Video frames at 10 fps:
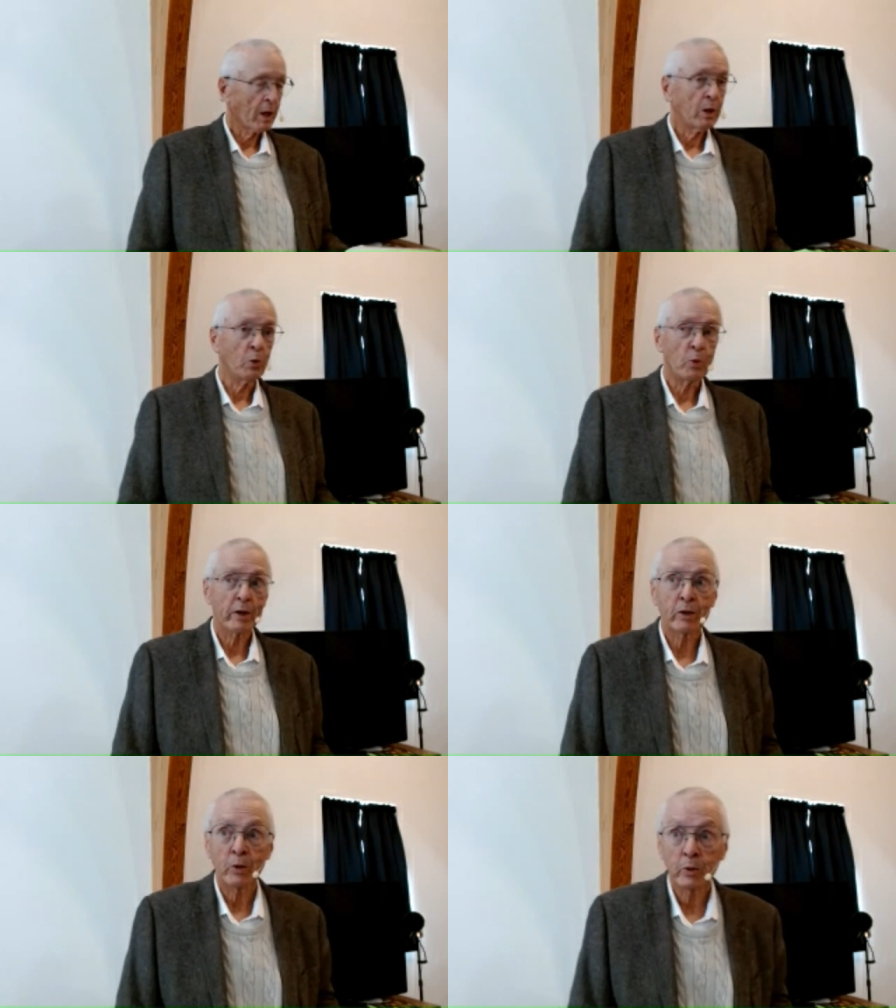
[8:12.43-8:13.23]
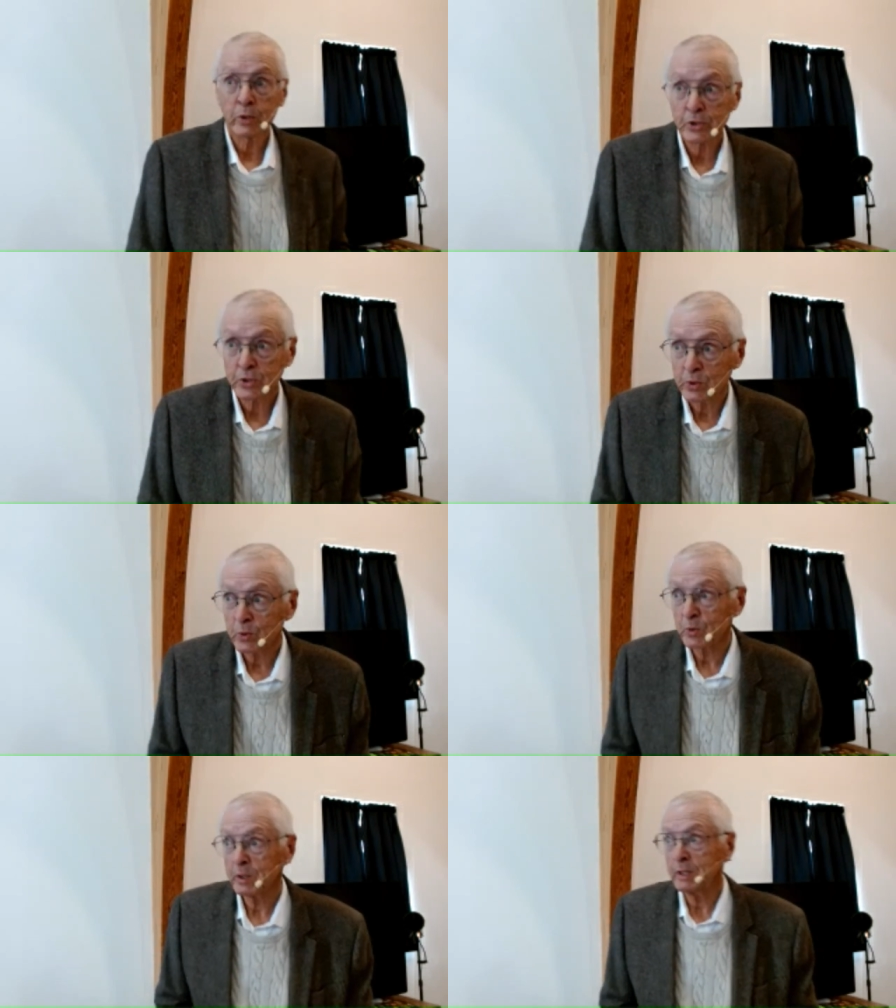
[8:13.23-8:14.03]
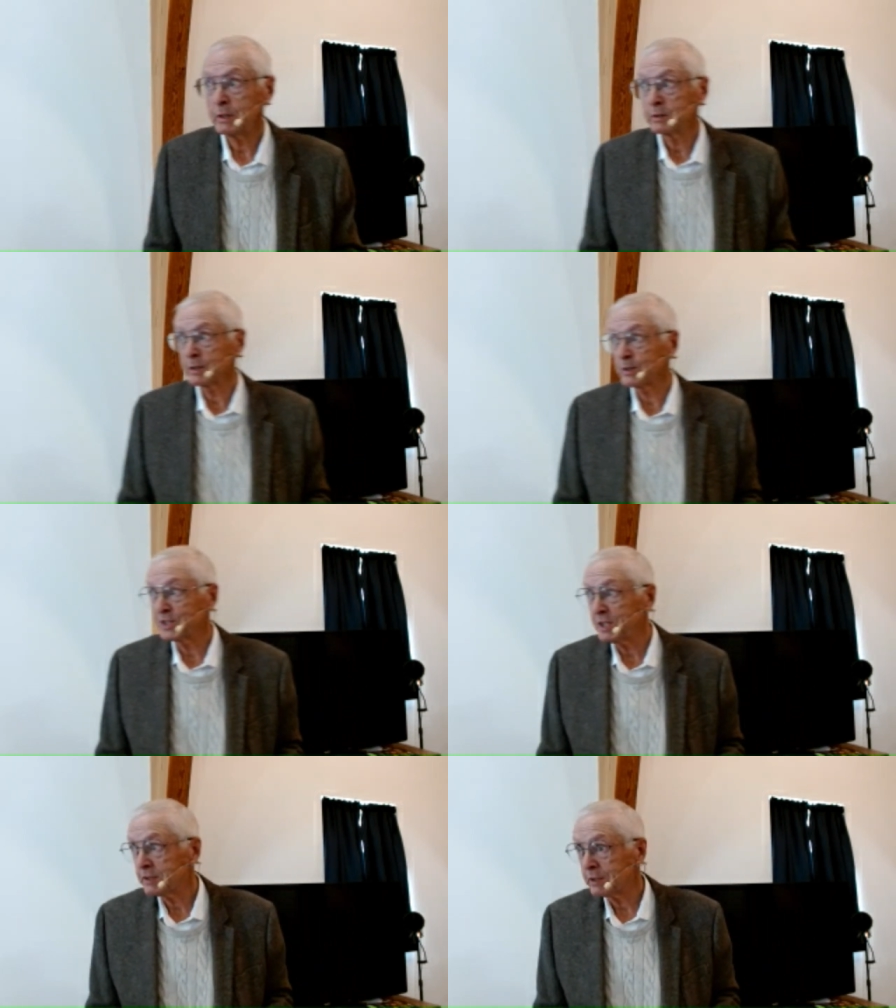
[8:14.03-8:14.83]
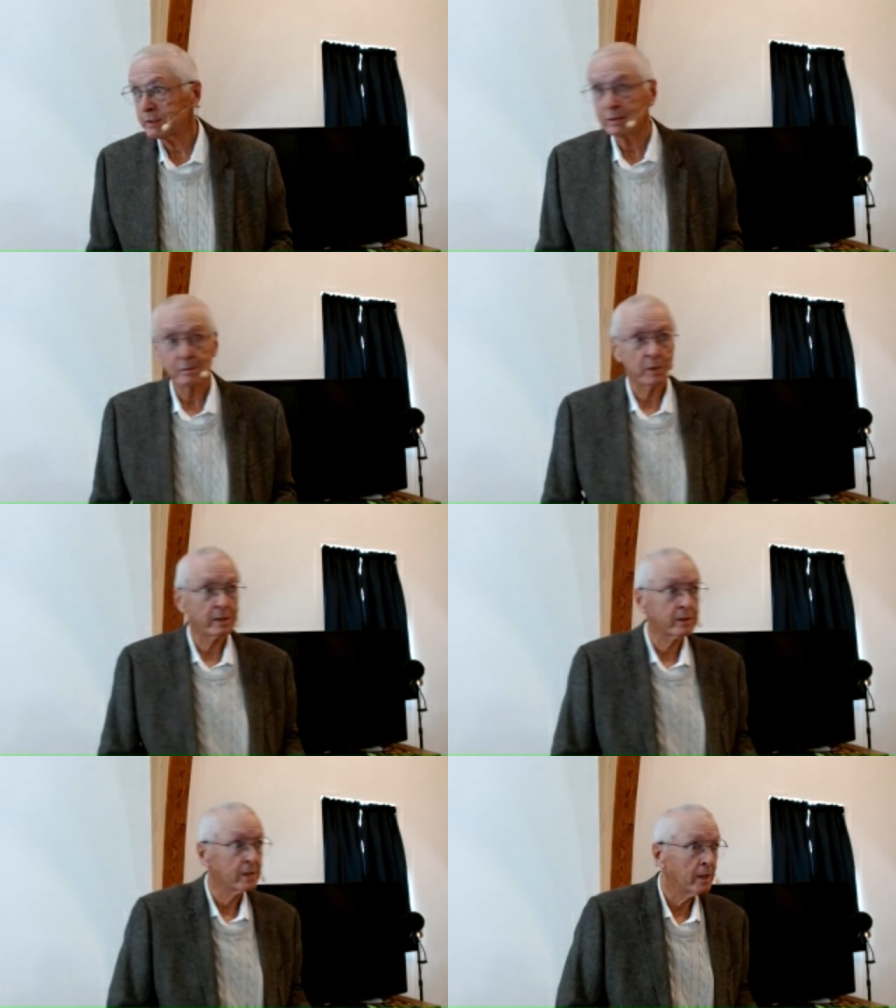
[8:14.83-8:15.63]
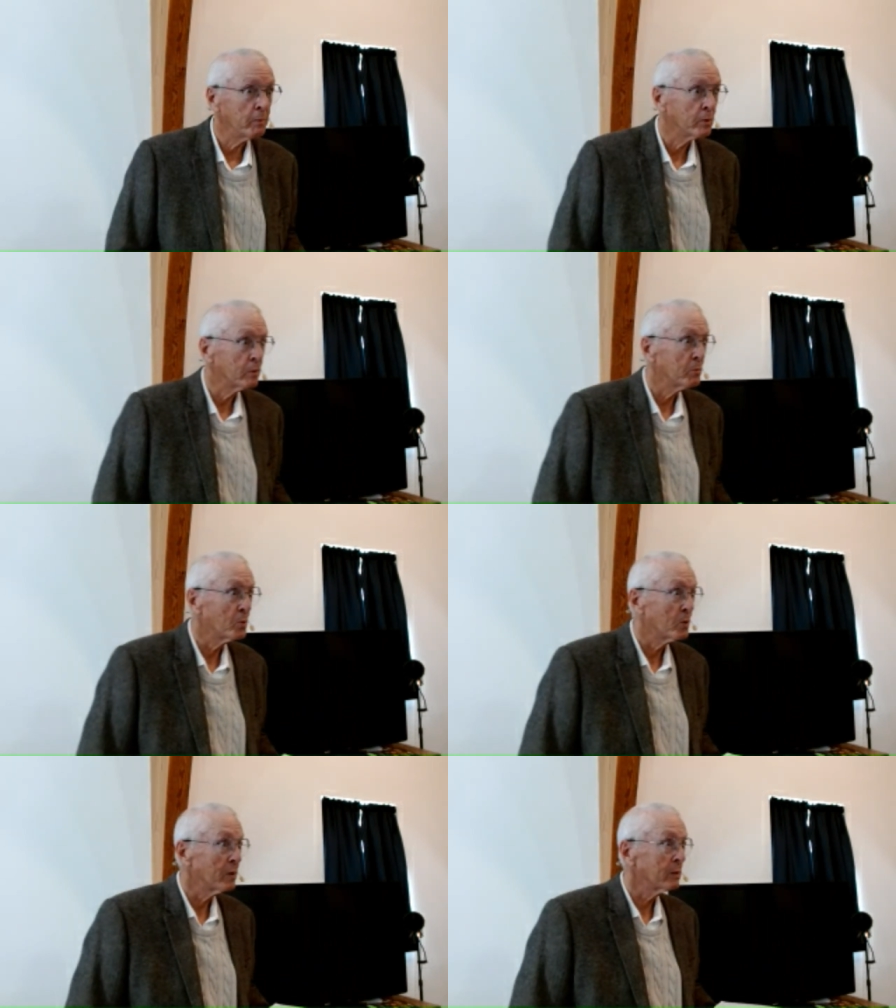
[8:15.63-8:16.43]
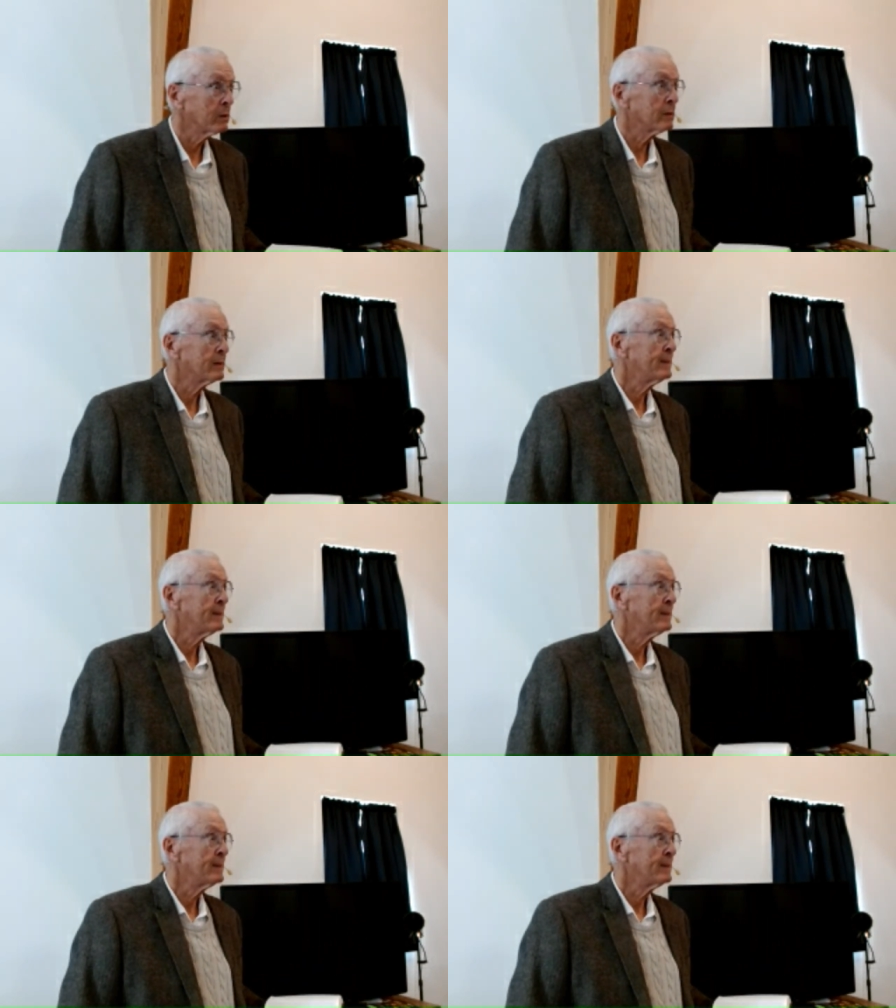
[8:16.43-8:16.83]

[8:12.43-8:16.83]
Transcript: You want to know your story, little Jesus, about the time you were born?